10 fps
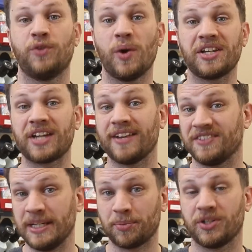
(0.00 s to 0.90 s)
If you want to dive
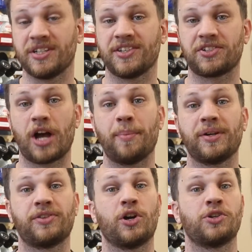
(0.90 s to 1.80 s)
deeper into this
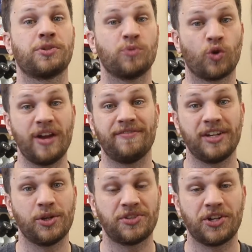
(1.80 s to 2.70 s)
topic, there are some great
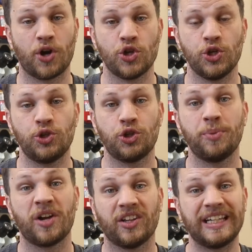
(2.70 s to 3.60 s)
videos here on
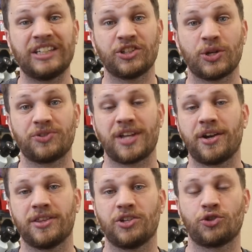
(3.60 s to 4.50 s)
YouTube and I'll link to those
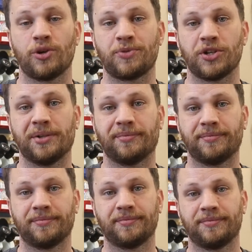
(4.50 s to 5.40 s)
down in the description.
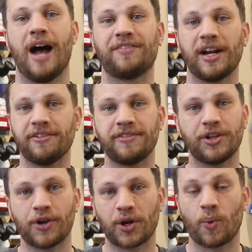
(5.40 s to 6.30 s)
I've got to
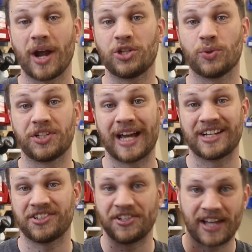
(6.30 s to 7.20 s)
figure out a way to
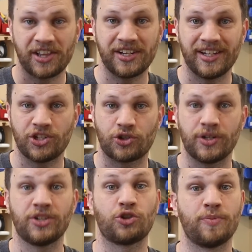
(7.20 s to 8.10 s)
attach these LED
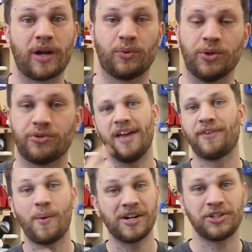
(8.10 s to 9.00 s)
strings to my roof. If
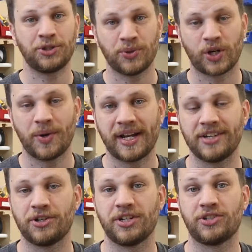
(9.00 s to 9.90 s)
I wanted to do a quick
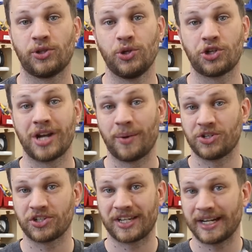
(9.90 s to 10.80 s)
and dirty solution, I
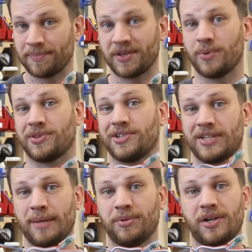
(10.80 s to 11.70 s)
would just get up there with a
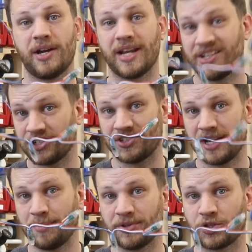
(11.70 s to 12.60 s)
staple gun and just
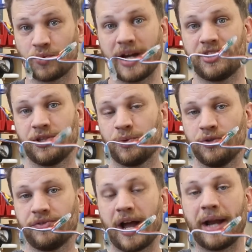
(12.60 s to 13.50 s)
staple this right to the roof